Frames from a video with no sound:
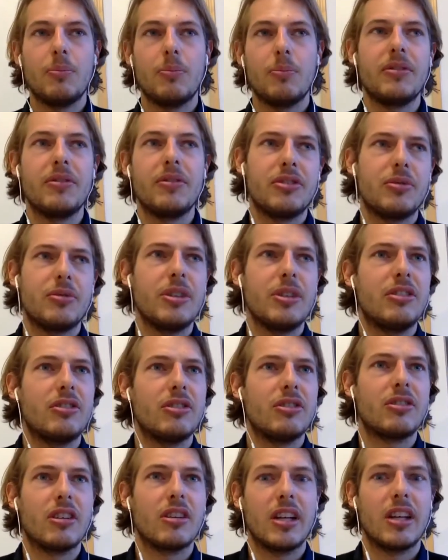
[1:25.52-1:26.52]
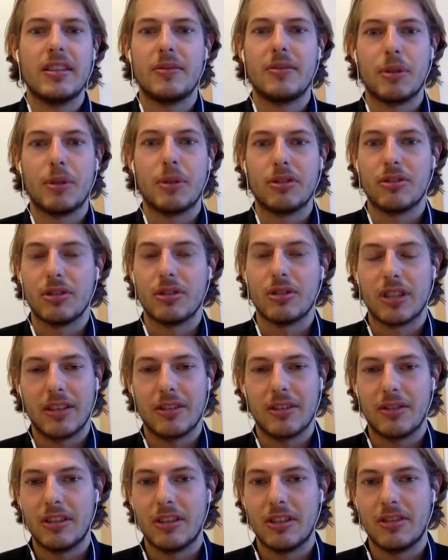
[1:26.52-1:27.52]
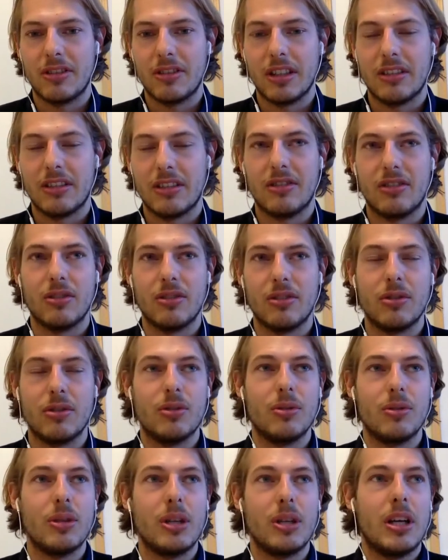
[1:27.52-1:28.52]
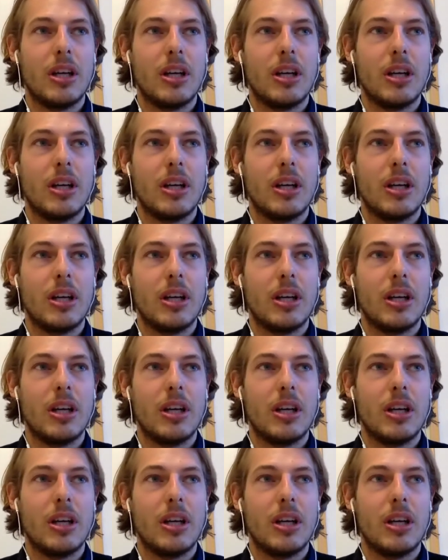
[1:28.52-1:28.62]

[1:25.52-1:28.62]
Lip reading: Previous research linked personal characteristics to